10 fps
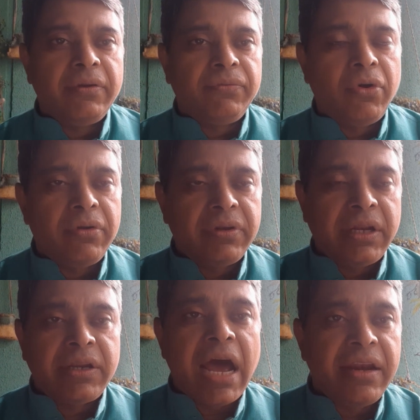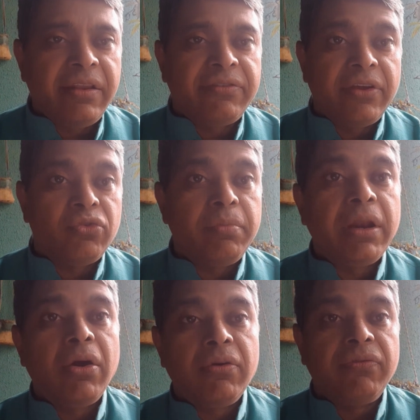For the tire industry, I used to
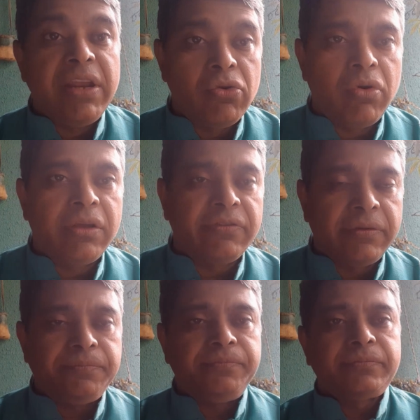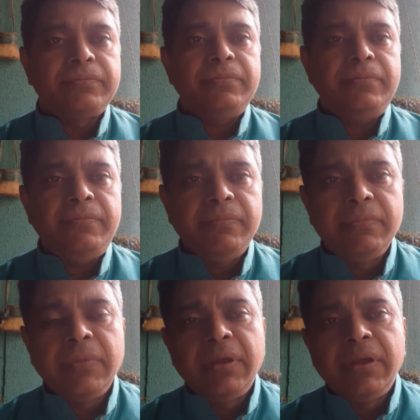meet a lot of fleet owners,
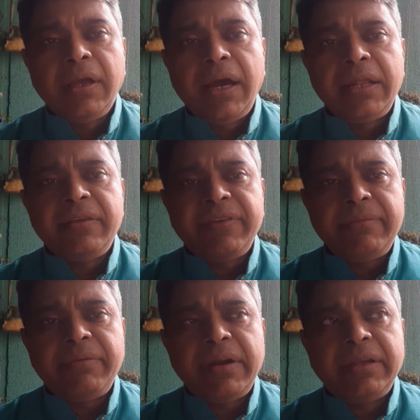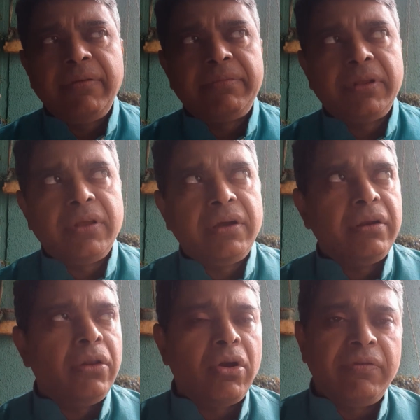and at the same time, I developed a
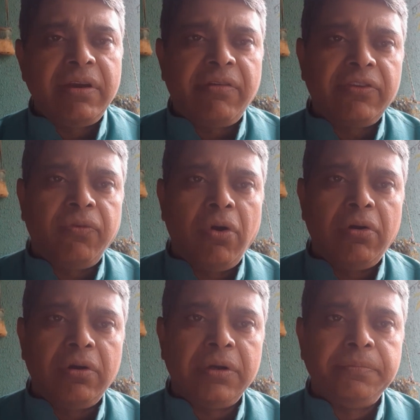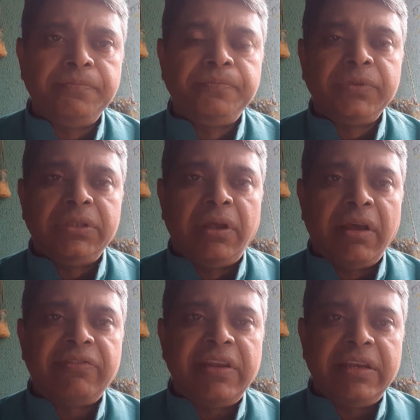lot of interest for the rustic